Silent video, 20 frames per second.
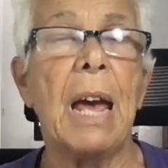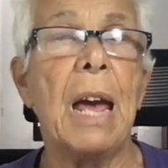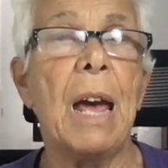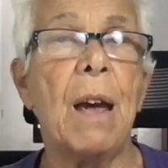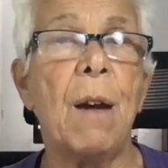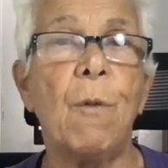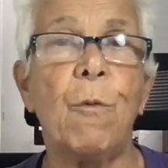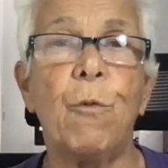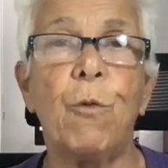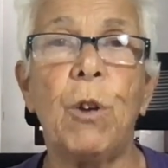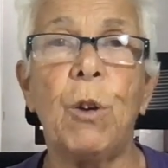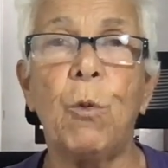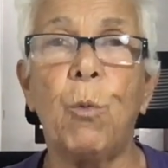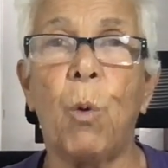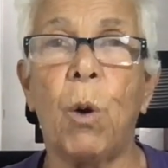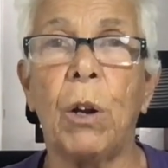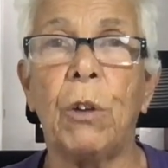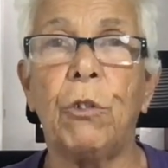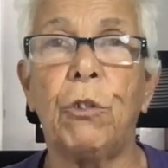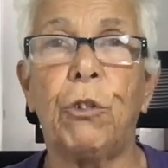
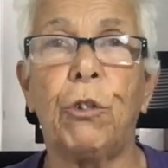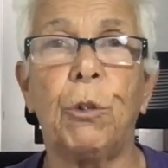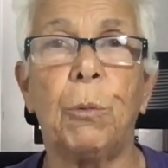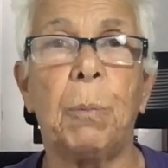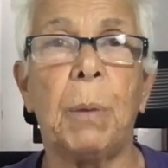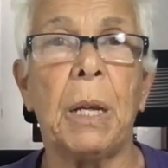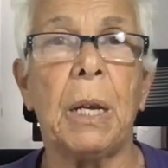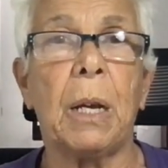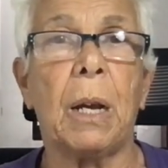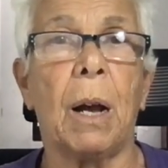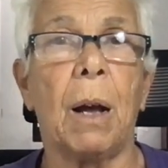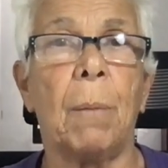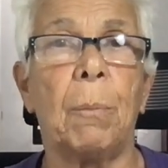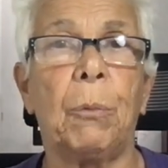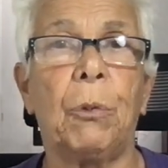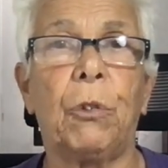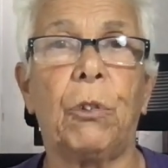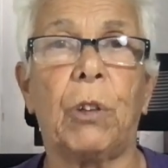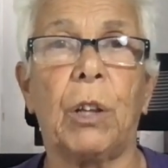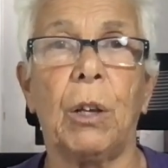Everyone should become
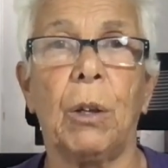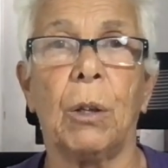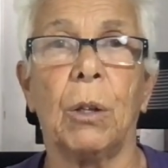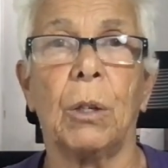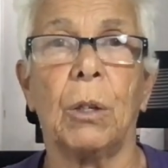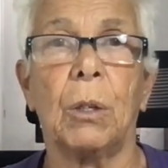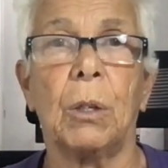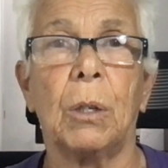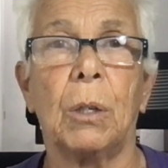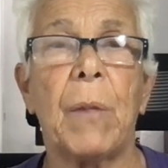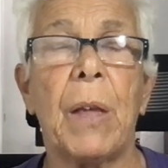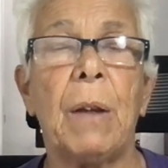skilled.